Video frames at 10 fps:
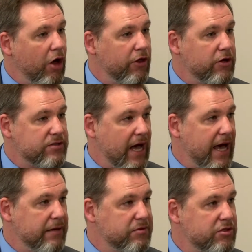those
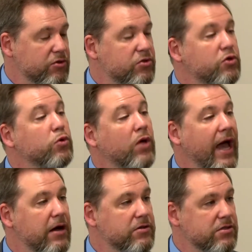items to school
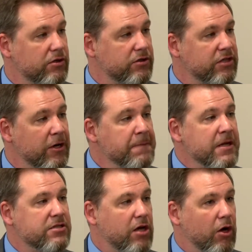counselors.
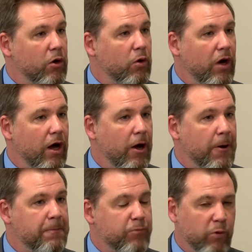So
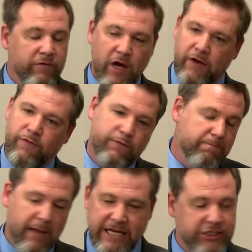we've got a
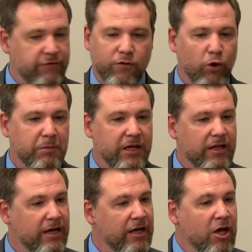magic
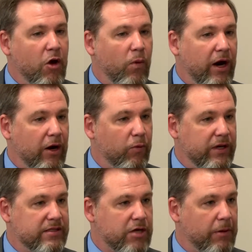formula where we
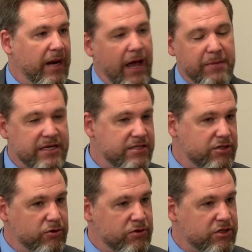determine how many
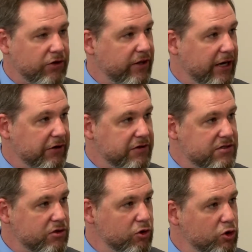students are there in the
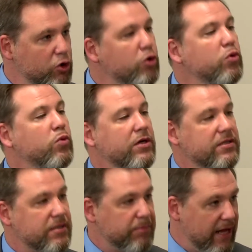school, what
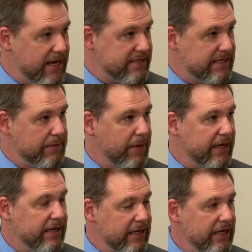supplies they may
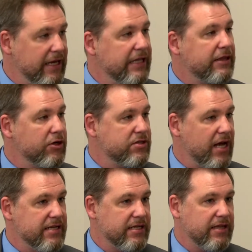need, those
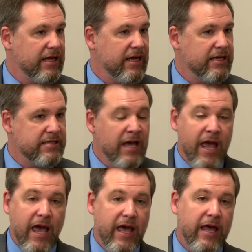kinds of things.
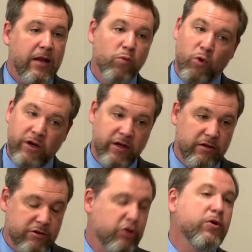And
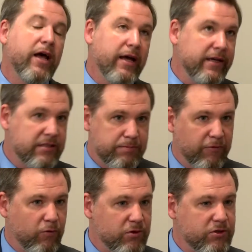2 days
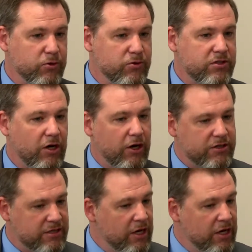before school starts,